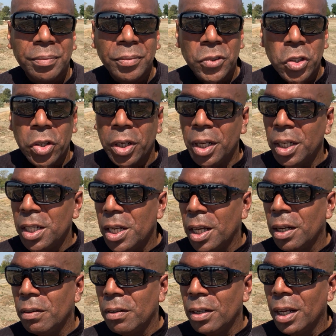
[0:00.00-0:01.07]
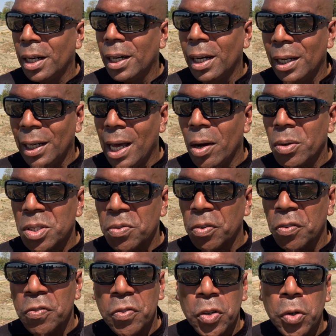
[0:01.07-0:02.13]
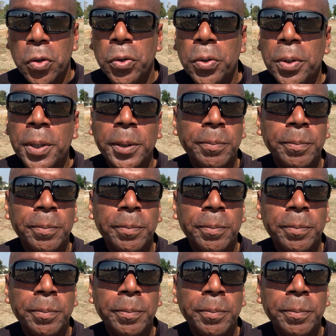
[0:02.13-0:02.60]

You're gonna get an allowance for food.